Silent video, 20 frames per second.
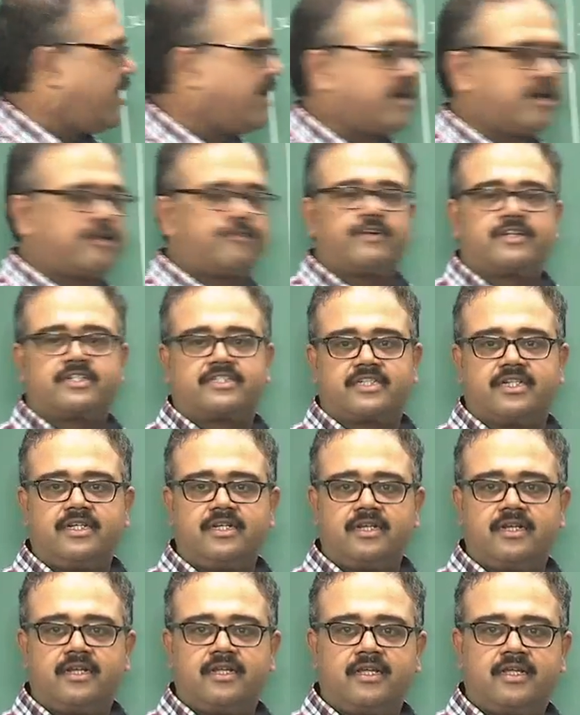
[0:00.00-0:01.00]
error
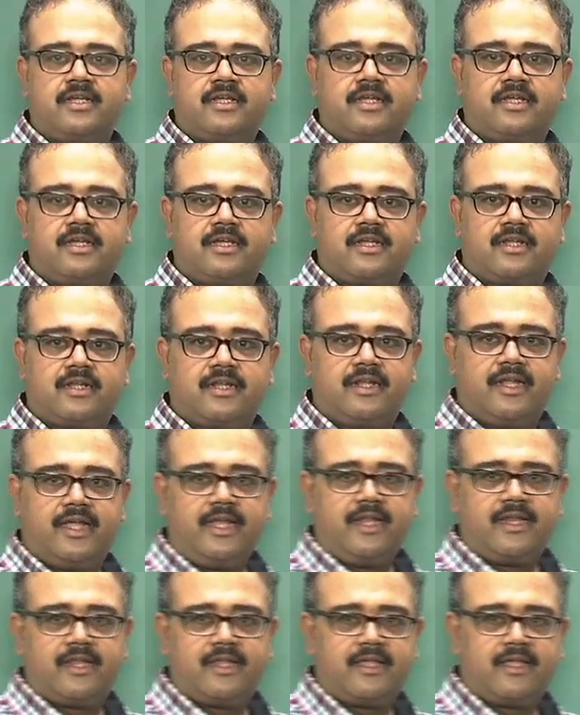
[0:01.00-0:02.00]
function,
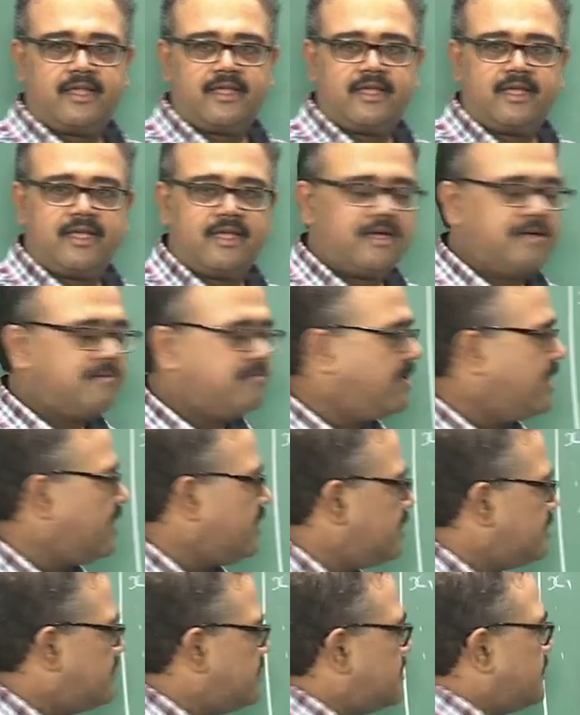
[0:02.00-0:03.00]
right?
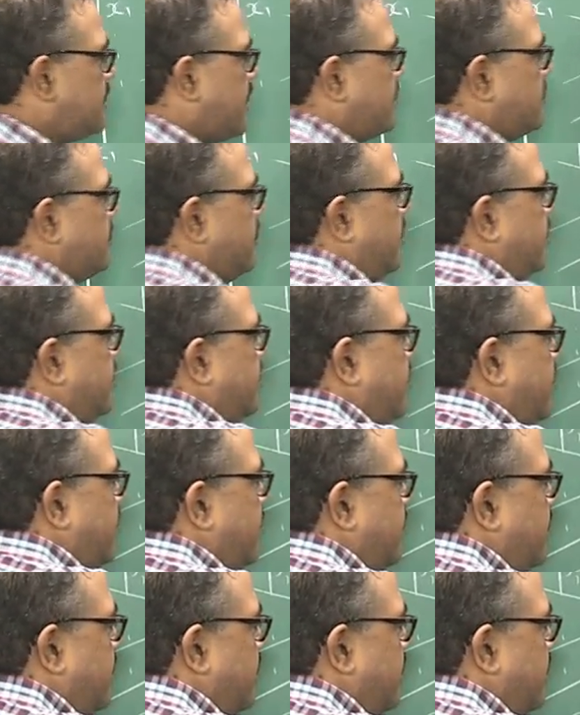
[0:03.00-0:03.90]
But this is actually the